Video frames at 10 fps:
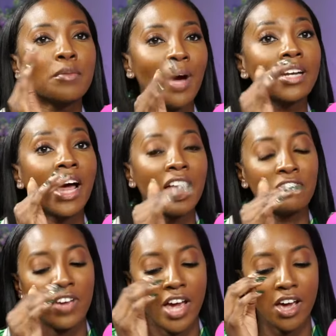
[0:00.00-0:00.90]
my
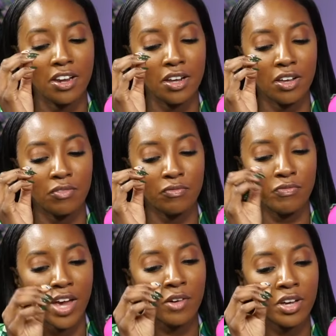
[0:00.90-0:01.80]
life at
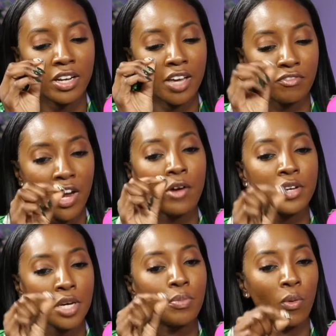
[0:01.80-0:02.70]
very like
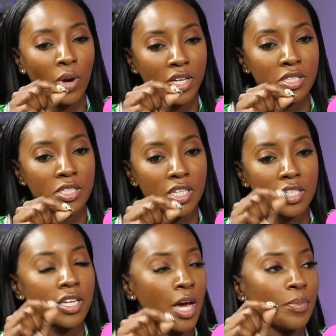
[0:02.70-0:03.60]
varying points
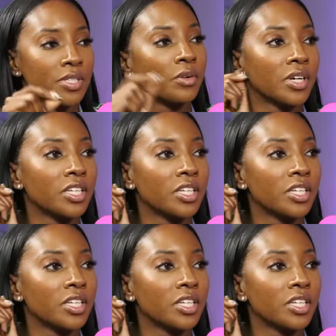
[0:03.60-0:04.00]
is an episode is of